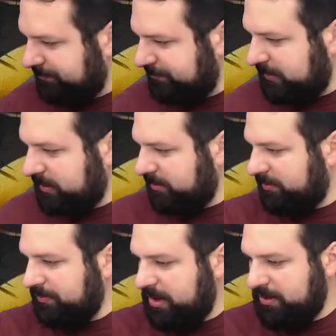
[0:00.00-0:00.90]
or
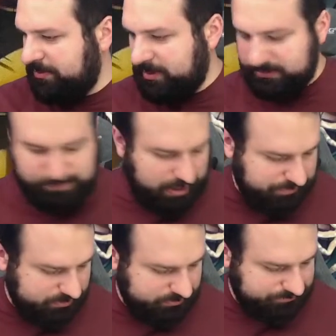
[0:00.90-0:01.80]
are
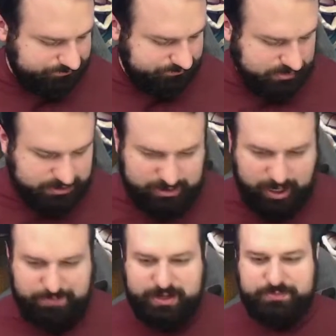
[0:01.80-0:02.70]
popular. I
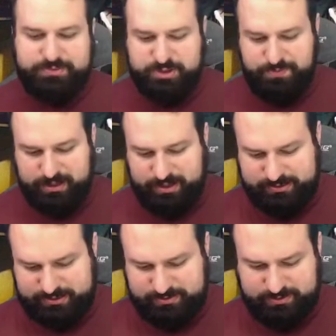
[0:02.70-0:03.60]
mean, I'm assuming
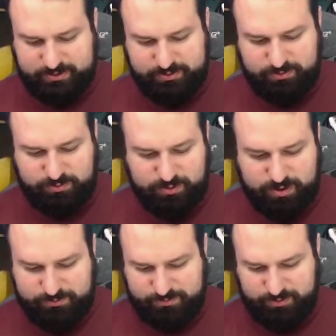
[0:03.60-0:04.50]
it's
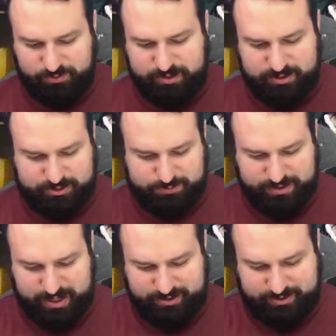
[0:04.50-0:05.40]
grown more in the years,
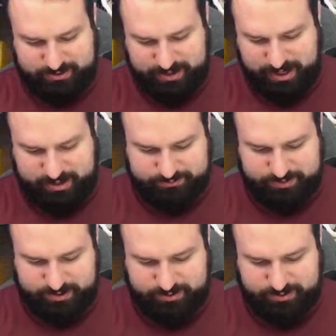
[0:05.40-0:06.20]
but I don't know.